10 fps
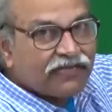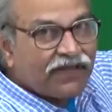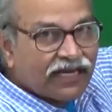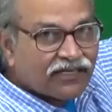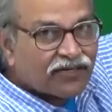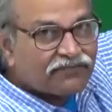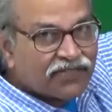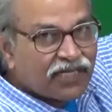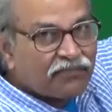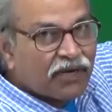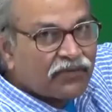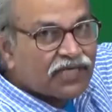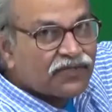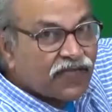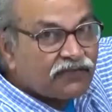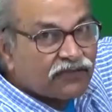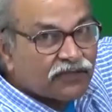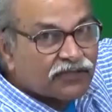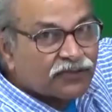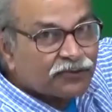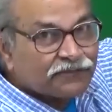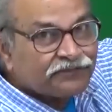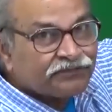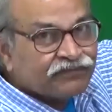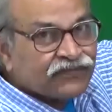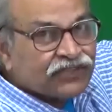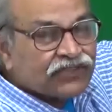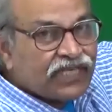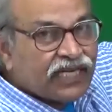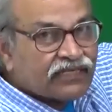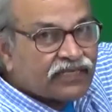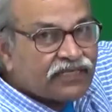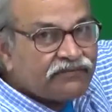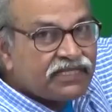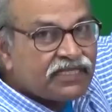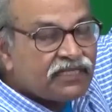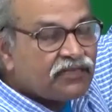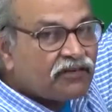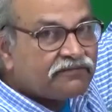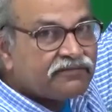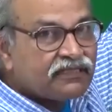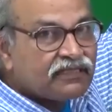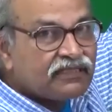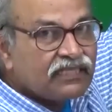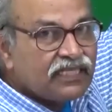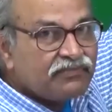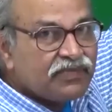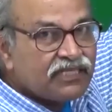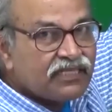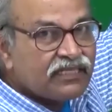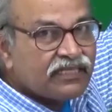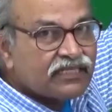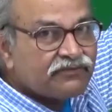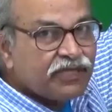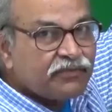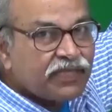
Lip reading: a factor of 10 power 12 or so. So the conductivity of these materials will